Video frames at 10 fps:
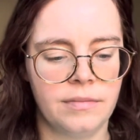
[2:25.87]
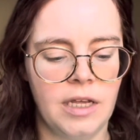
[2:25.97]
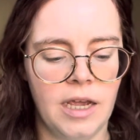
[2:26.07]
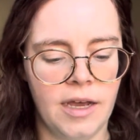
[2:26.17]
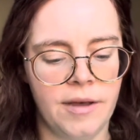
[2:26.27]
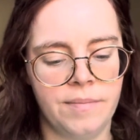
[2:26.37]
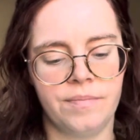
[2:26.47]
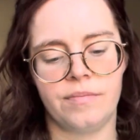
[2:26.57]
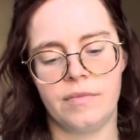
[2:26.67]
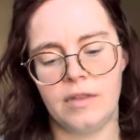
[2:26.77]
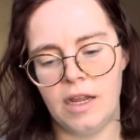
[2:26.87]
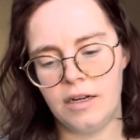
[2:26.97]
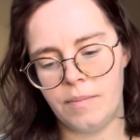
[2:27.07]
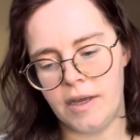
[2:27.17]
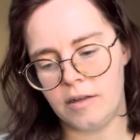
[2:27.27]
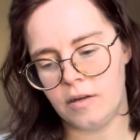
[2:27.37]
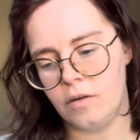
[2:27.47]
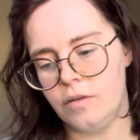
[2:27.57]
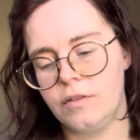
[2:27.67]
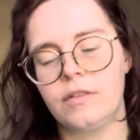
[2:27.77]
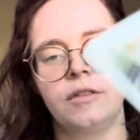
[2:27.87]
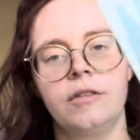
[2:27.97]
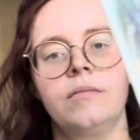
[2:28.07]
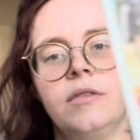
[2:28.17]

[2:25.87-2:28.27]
Yeah, Nine of Pentacles.